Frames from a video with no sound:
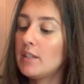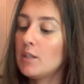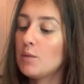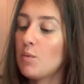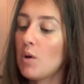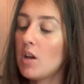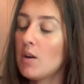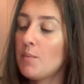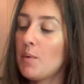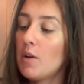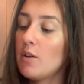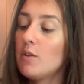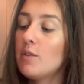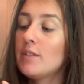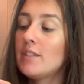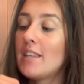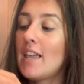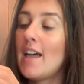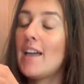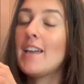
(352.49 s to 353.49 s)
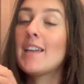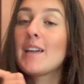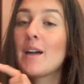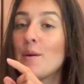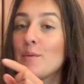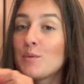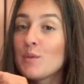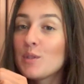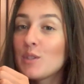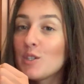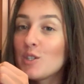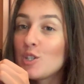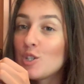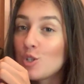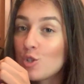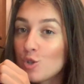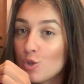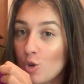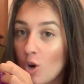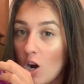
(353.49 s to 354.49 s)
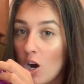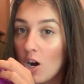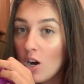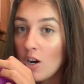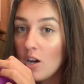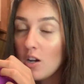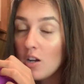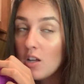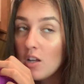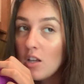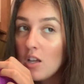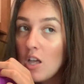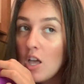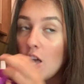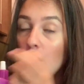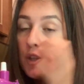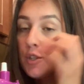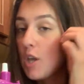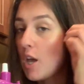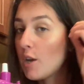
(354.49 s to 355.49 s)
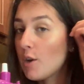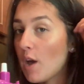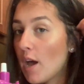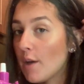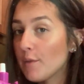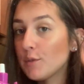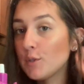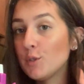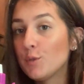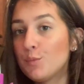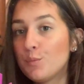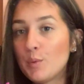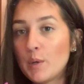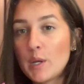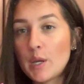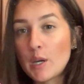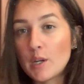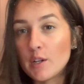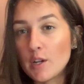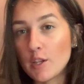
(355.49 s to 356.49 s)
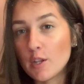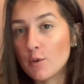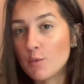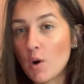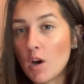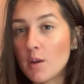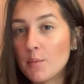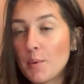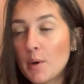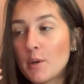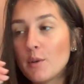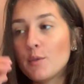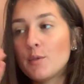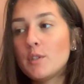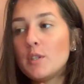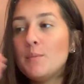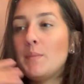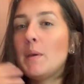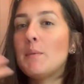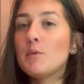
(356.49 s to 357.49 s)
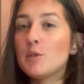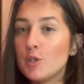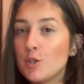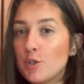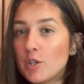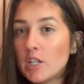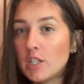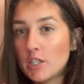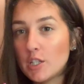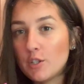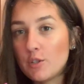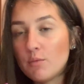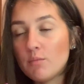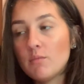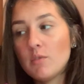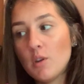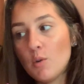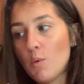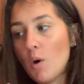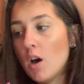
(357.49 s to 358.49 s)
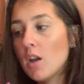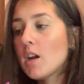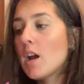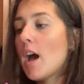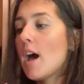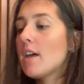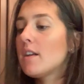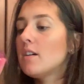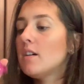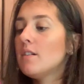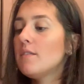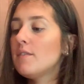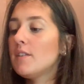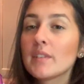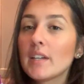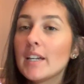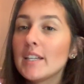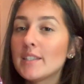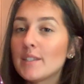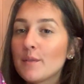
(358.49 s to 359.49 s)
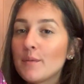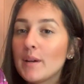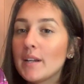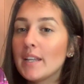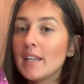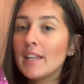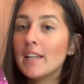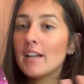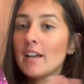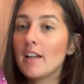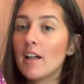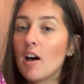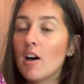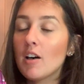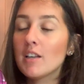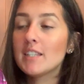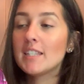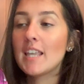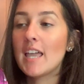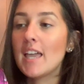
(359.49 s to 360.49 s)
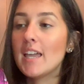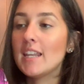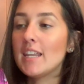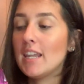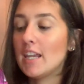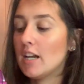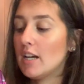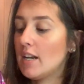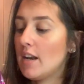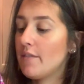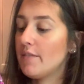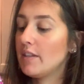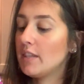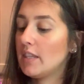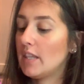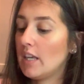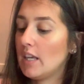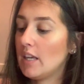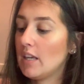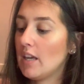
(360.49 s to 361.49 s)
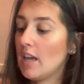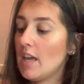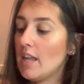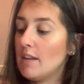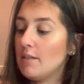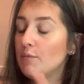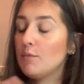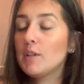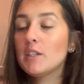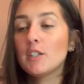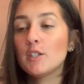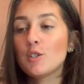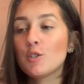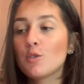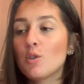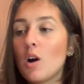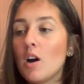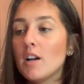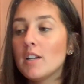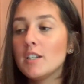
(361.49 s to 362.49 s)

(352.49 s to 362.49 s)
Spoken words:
this water bottle is that it comes with a straw. So I don't have to bring another water bottle to be able to drink the water out of. It's already all set in here and everything. And with the straw,